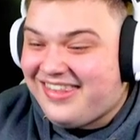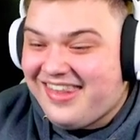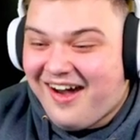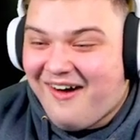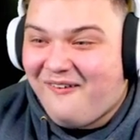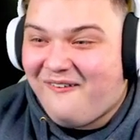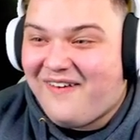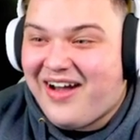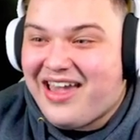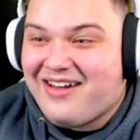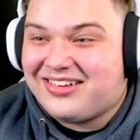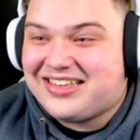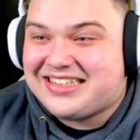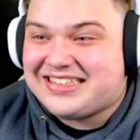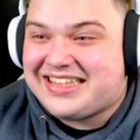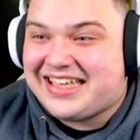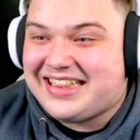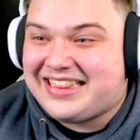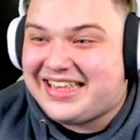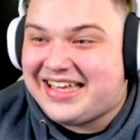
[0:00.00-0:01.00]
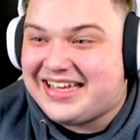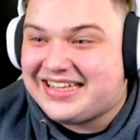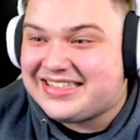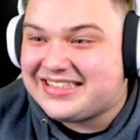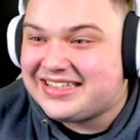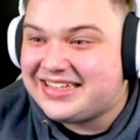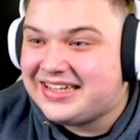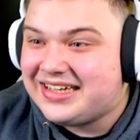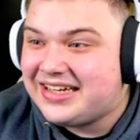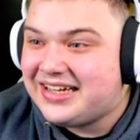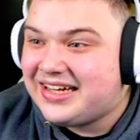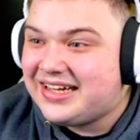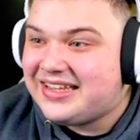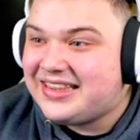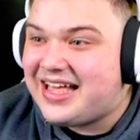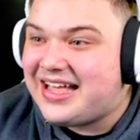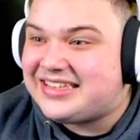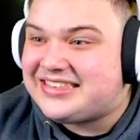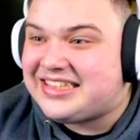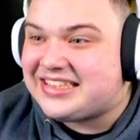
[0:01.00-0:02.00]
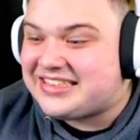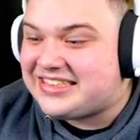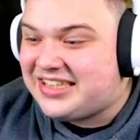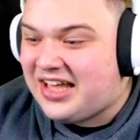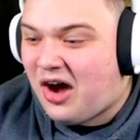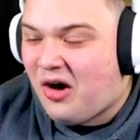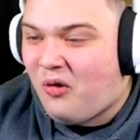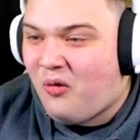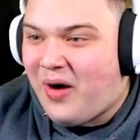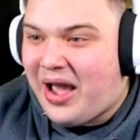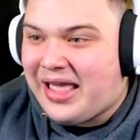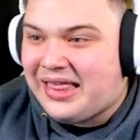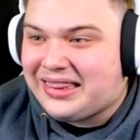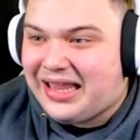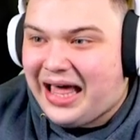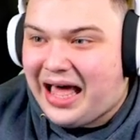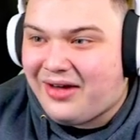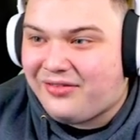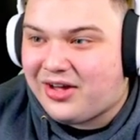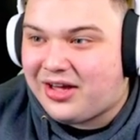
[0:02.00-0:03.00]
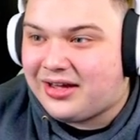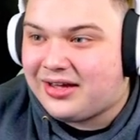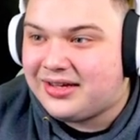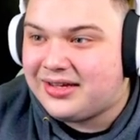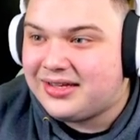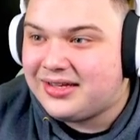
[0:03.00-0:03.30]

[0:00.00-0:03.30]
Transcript: No way we just did this. There's just no way. Lava.